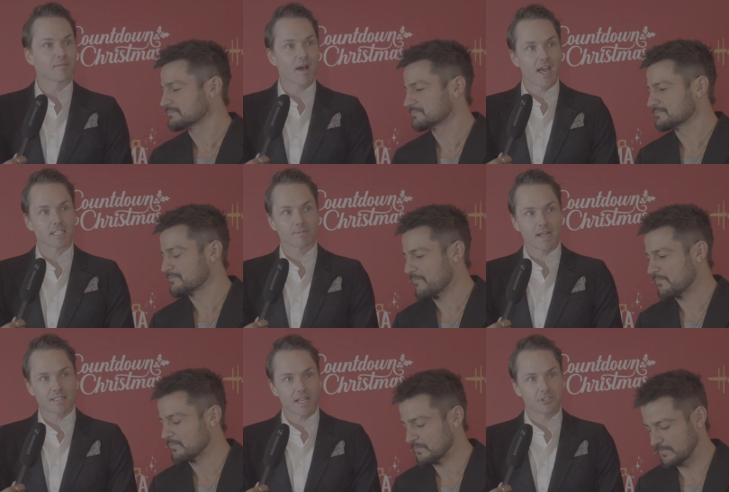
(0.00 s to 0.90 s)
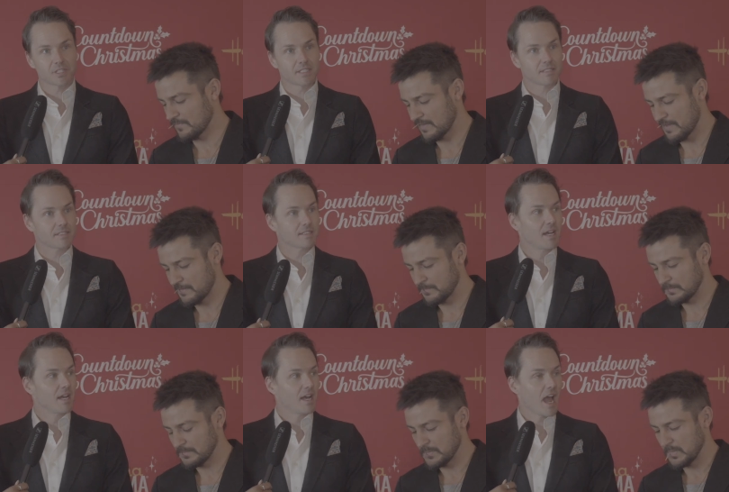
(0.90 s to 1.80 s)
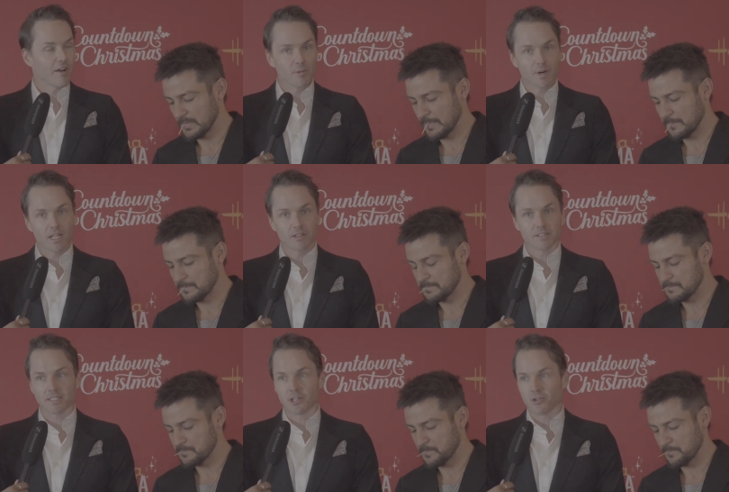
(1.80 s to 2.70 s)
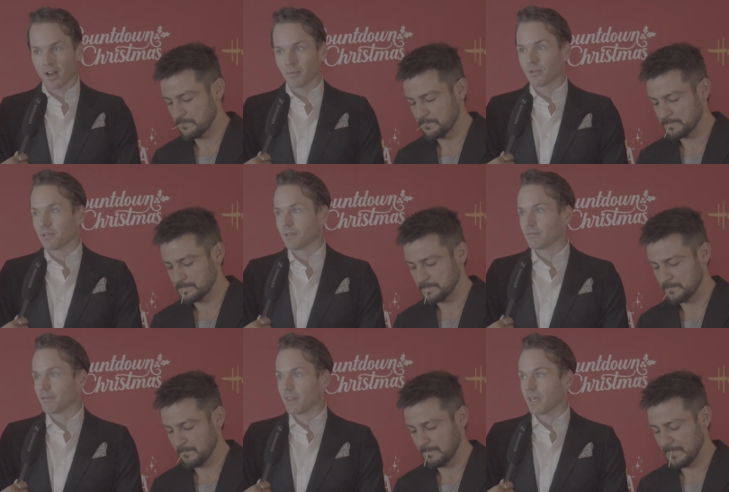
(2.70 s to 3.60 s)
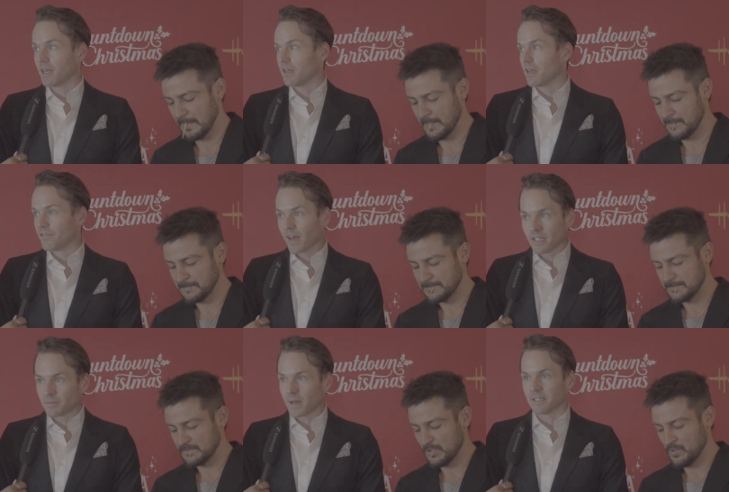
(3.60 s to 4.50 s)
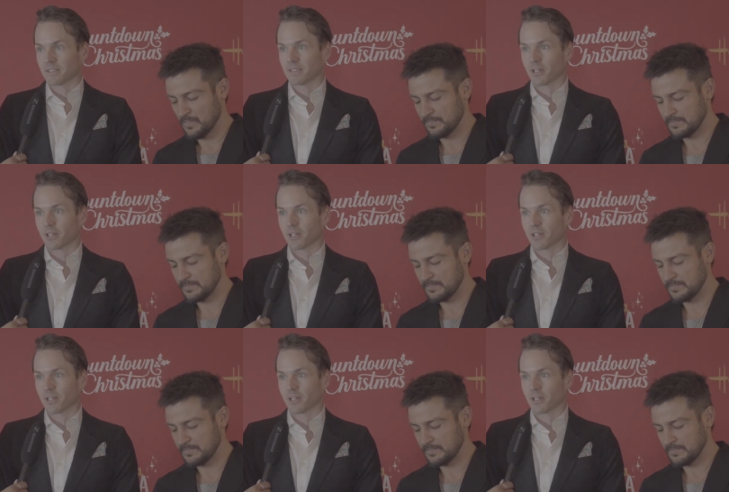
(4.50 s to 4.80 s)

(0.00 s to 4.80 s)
Speaker 1: my expectations Everybody looks incredible. The event space is